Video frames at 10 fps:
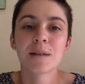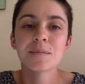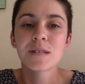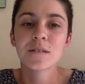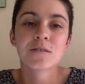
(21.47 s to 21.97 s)

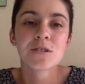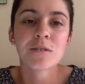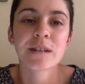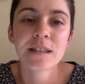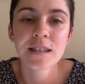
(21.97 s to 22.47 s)
So
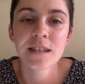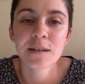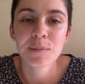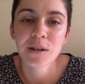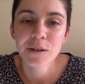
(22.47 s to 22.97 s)
during the
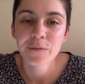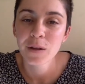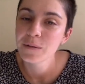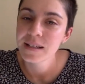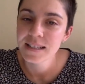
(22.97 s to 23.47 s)
period
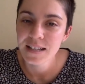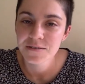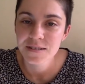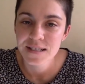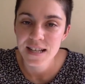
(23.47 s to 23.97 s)
following a
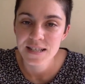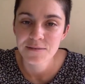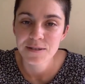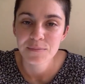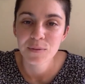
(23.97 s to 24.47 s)
natural disaster,
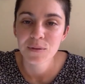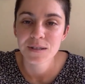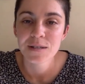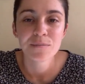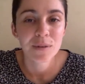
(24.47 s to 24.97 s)
it's
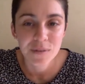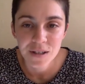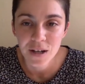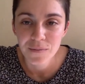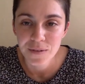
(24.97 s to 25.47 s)
important to build the
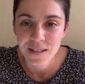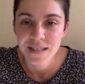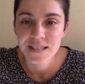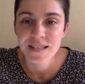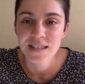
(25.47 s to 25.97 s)

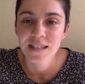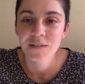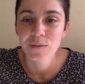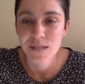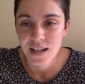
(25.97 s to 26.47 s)
confidence that
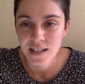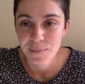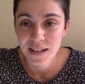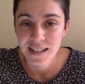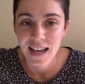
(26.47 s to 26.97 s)
your target
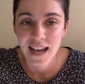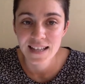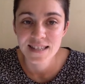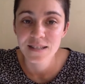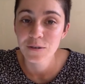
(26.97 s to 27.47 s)
market
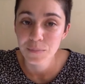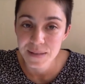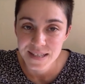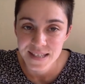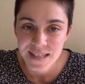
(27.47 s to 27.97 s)
has in your
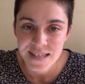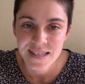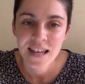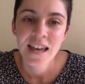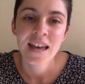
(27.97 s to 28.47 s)

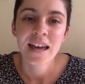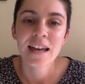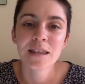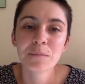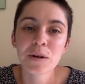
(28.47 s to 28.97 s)
business.
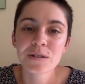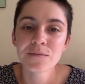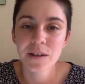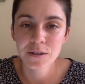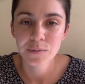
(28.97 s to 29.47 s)
And the most
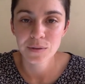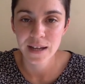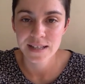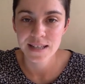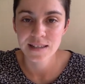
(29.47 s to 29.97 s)
valuable
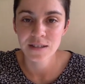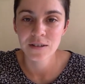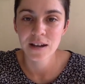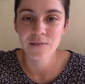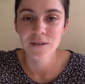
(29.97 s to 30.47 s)
asset that you
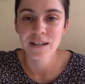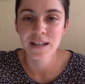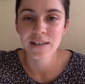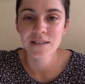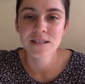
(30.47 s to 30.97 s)
have right
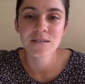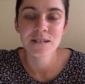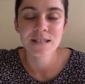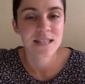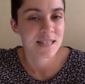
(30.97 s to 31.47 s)
now is your
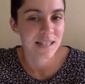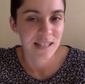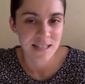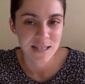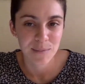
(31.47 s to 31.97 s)
existing
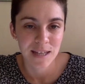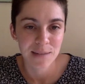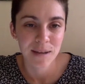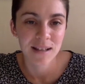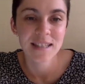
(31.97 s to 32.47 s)
customer
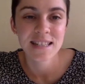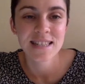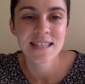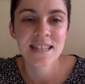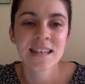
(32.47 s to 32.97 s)
email
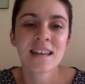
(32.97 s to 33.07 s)
list.